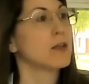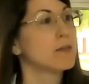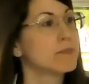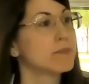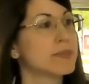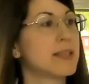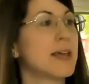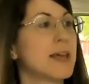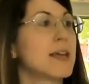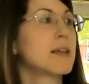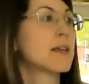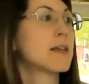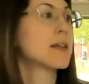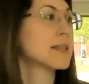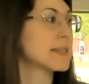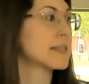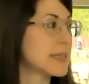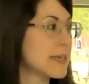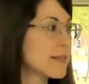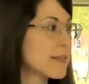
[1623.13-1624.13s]
They
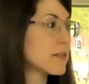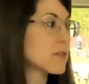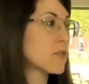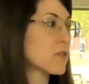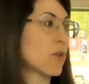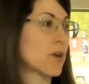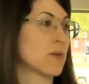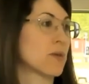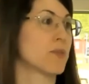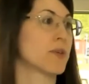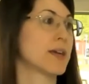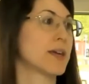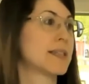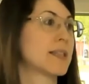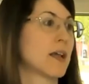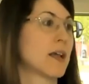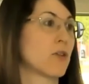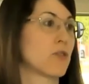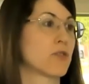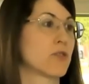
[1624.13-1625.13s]
didn't collaborate
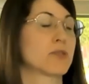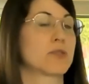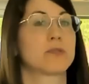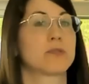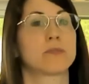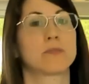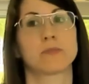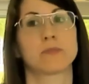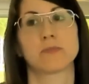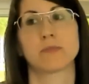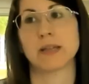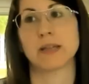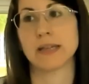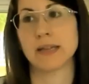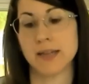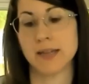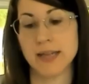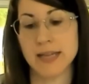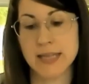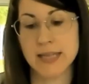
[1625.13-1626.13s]
a lot
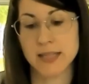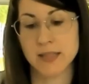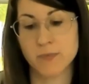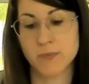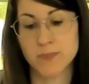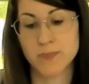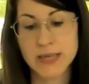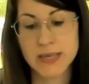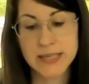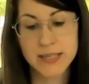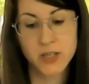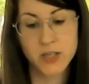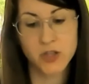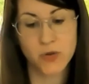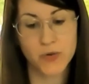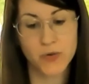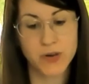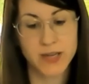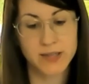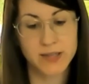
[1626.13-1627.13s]
in
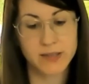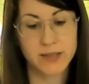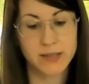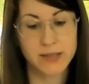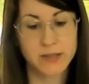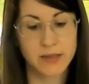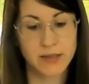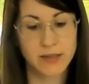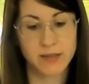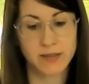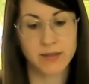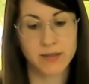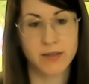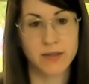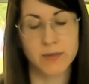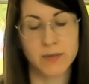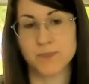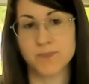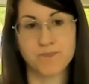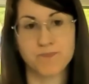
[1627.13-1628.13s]
business-oriented
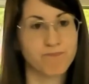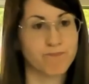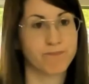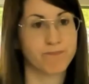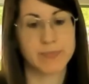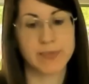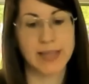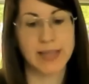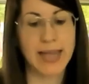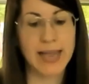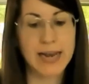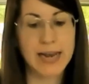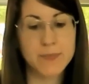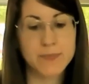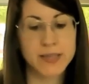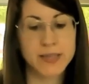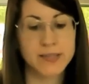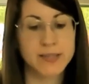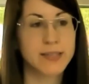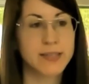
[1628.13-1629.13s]

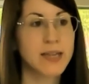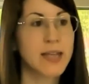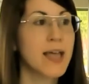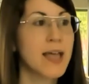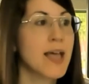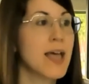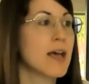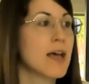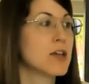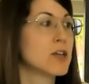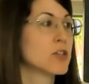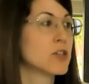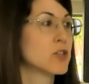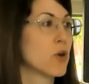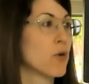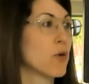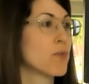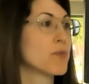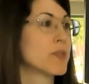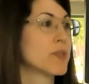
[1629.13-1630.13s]
elements,
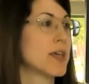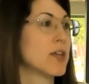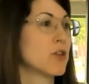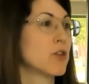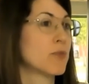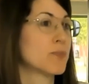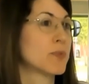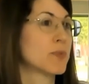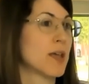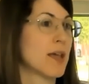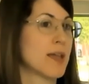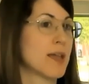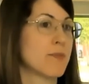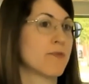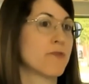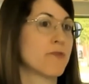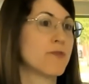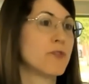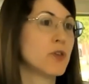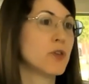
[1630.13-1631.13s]
so they obtain
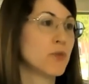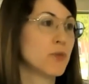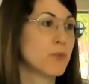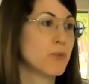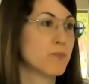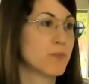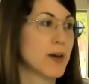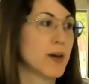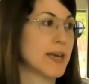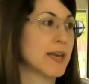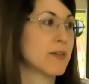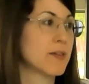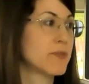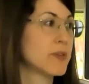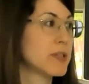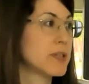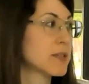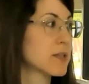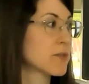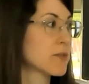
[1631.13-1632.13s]
few
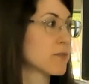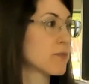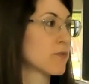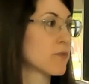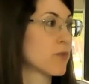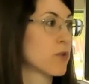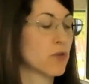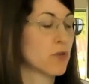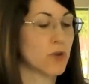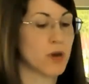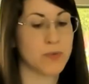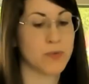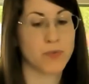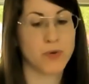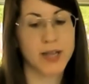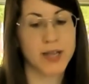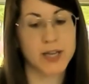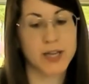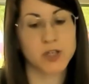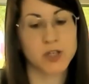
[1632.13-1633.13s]
benefits from
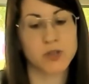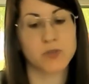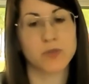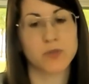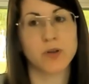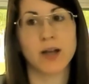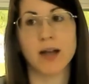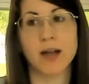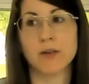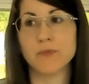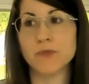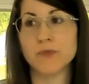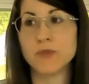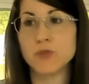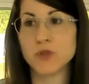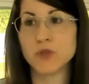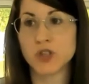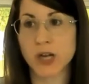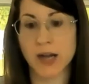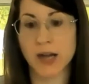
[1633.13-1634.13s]
collaboration and
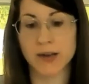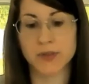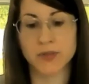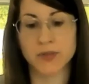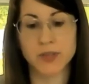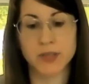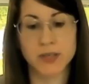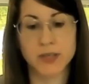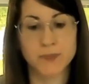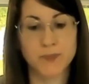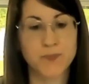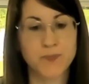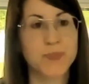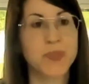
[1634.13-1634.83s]
few challenges.